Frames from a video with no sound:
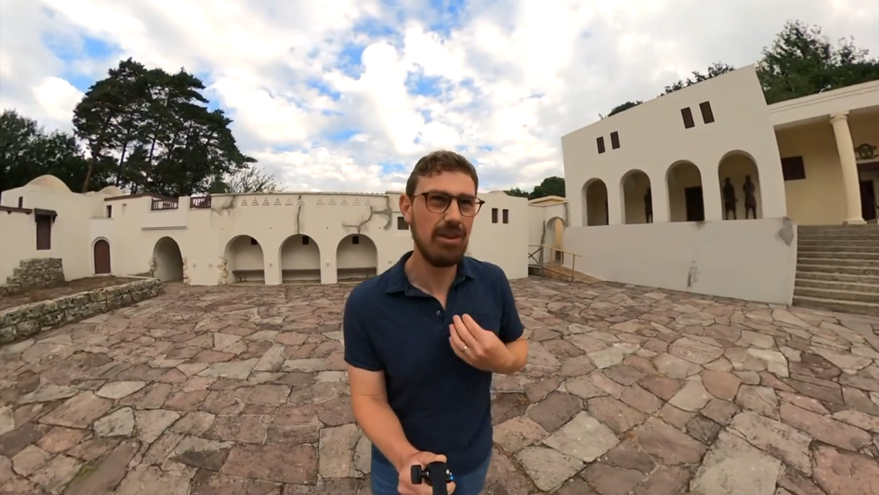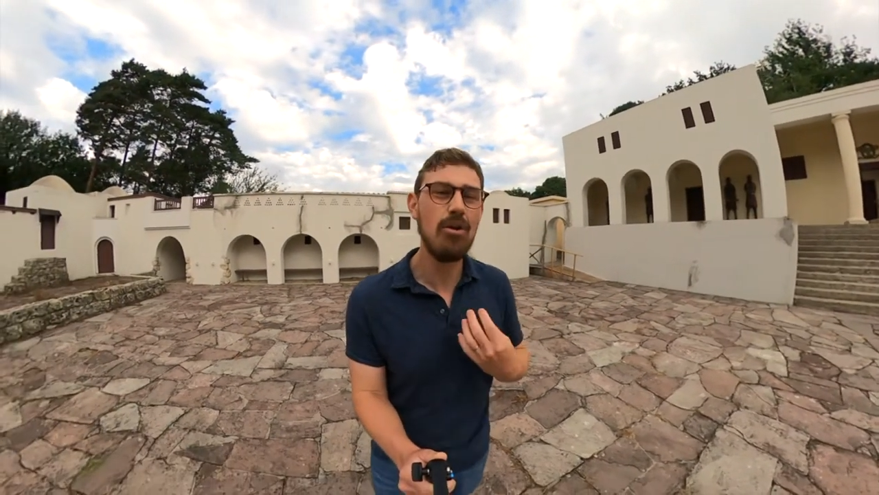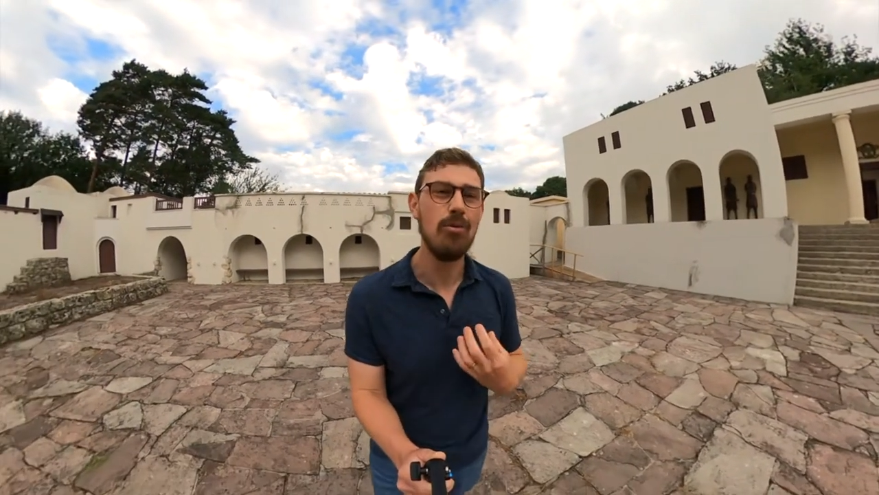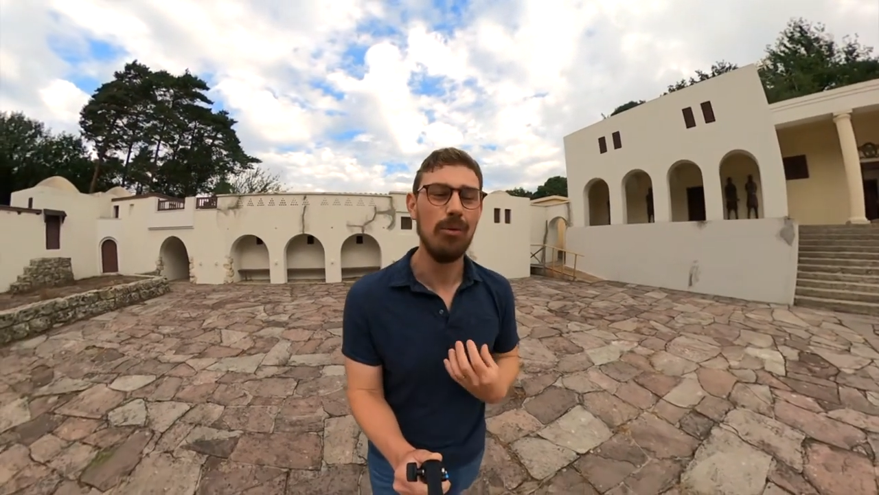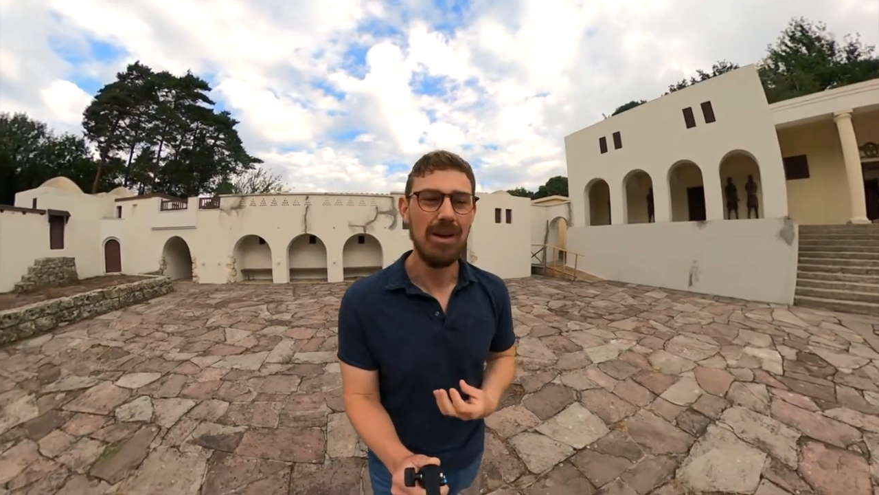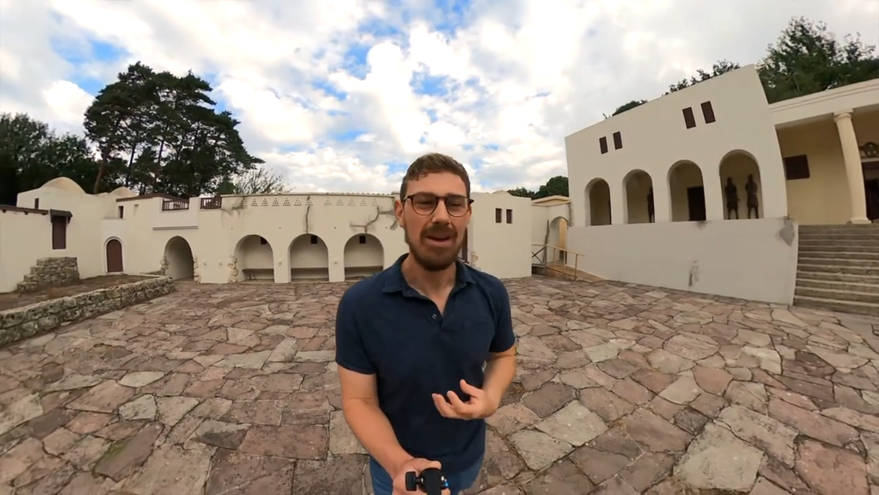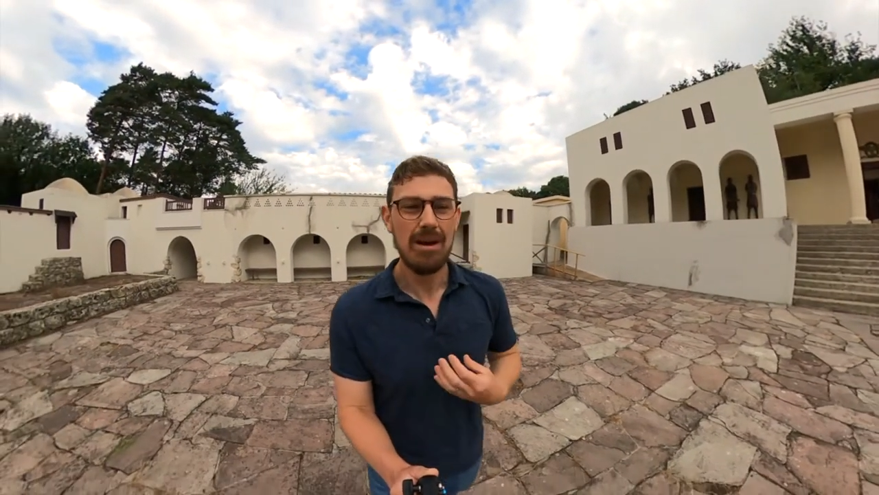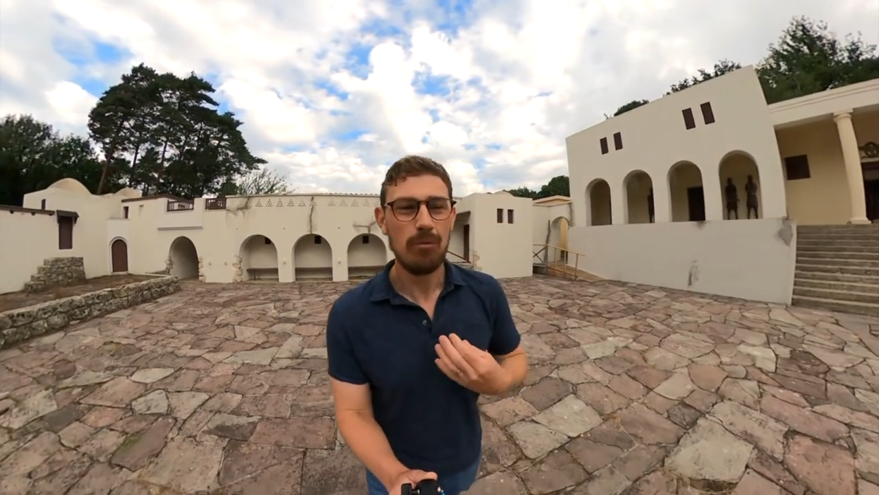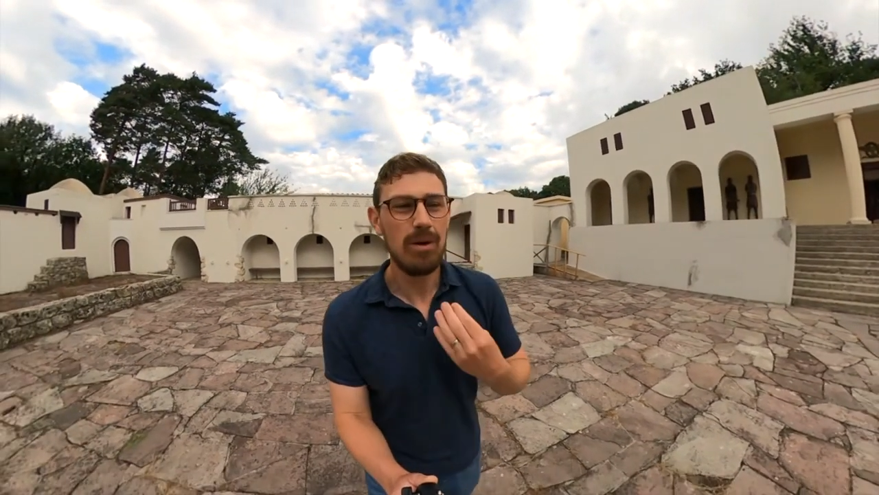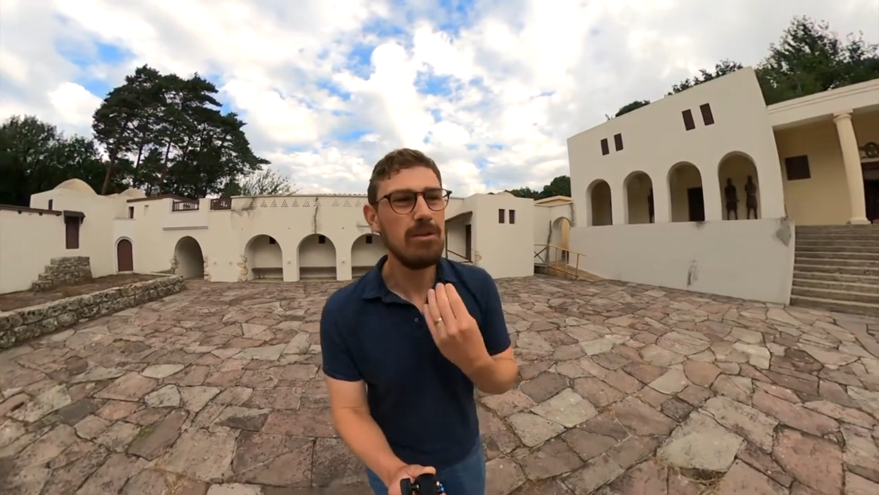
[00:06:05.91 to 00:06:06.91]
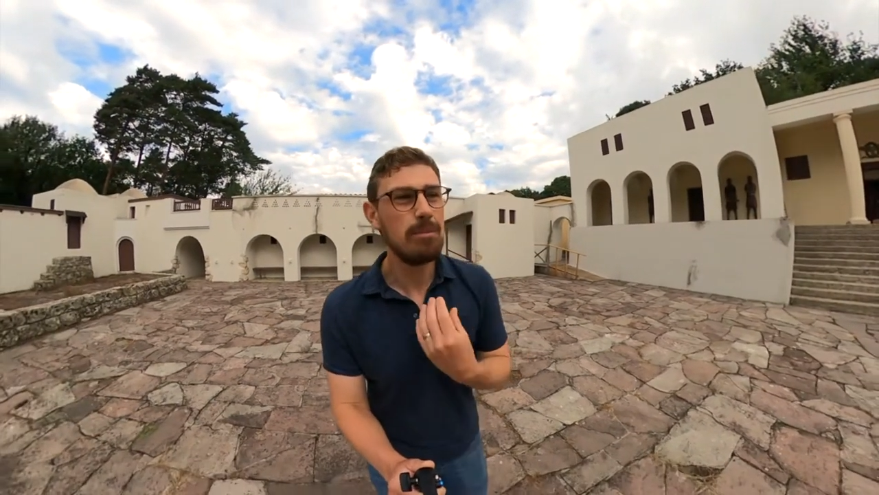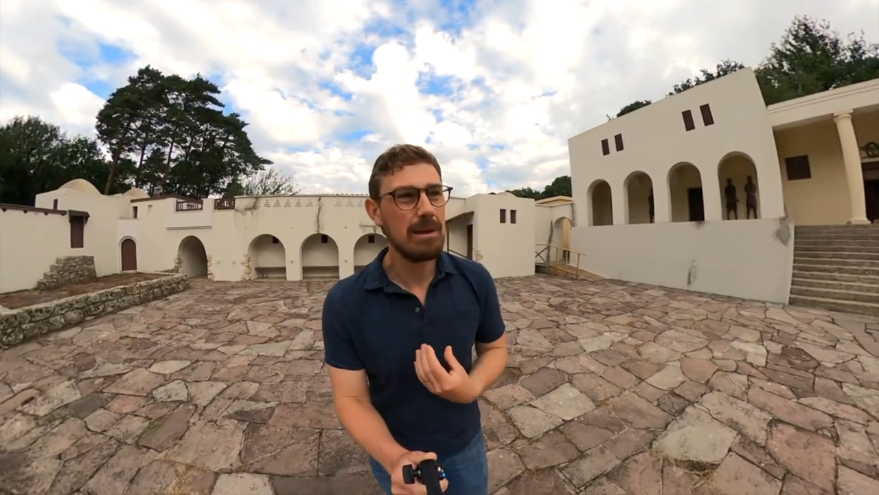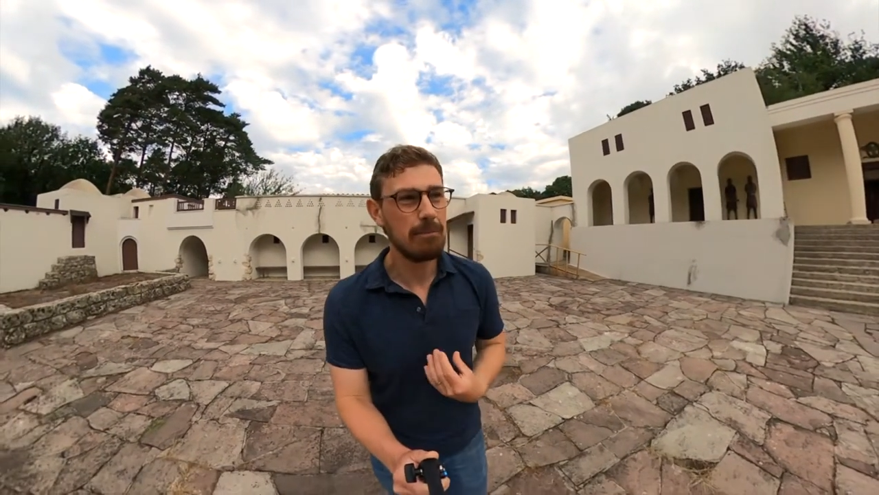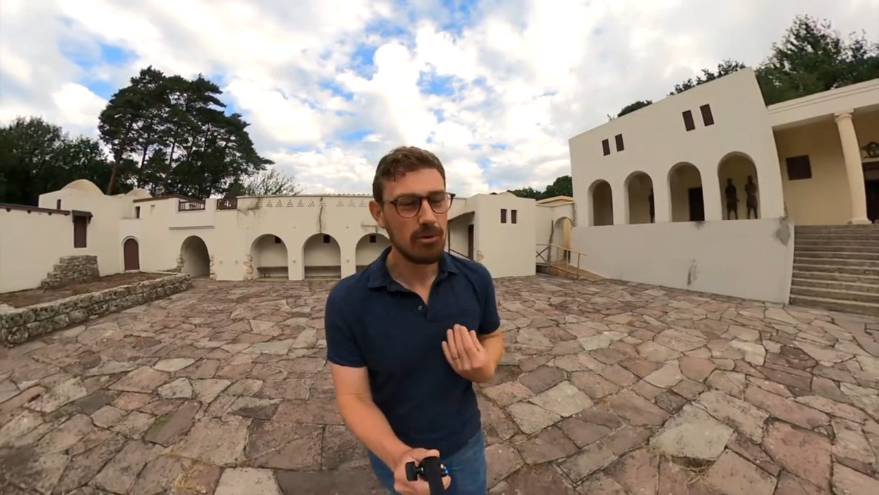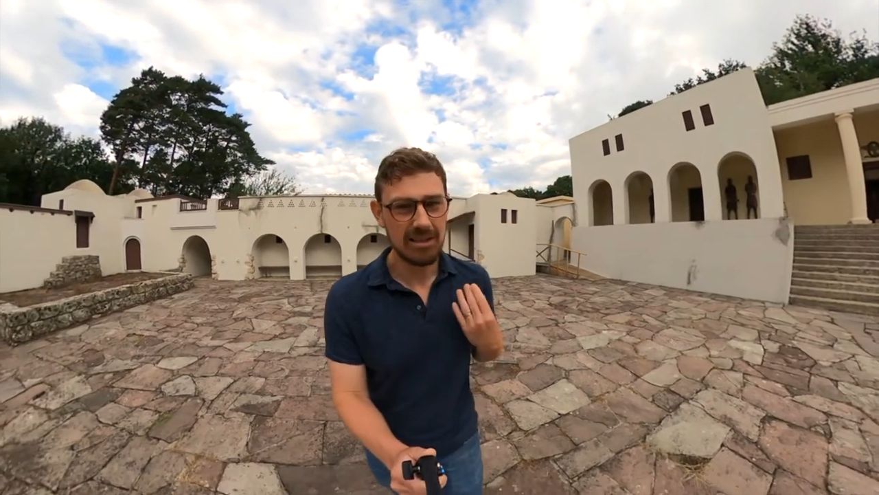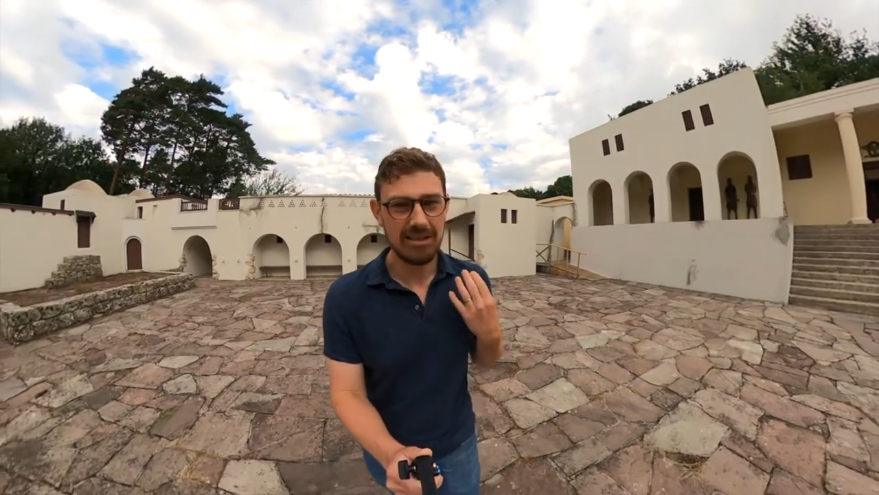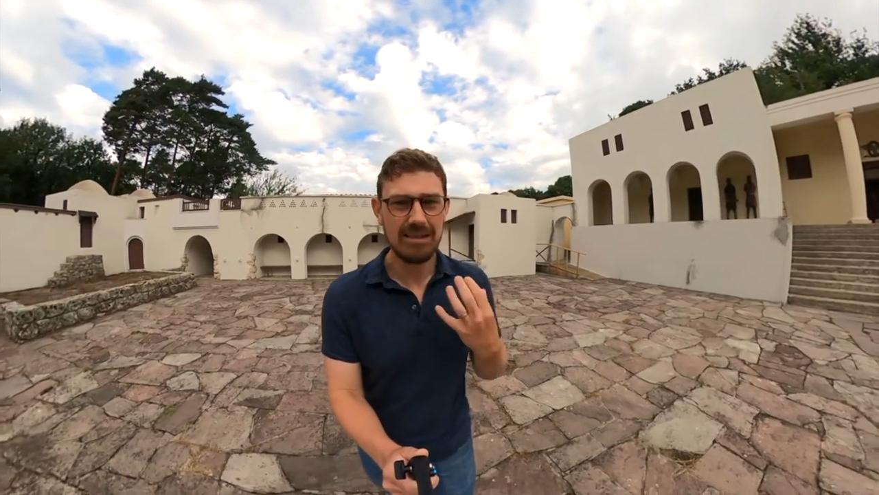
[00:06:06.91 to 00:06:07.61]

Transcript: No, when you're being put to,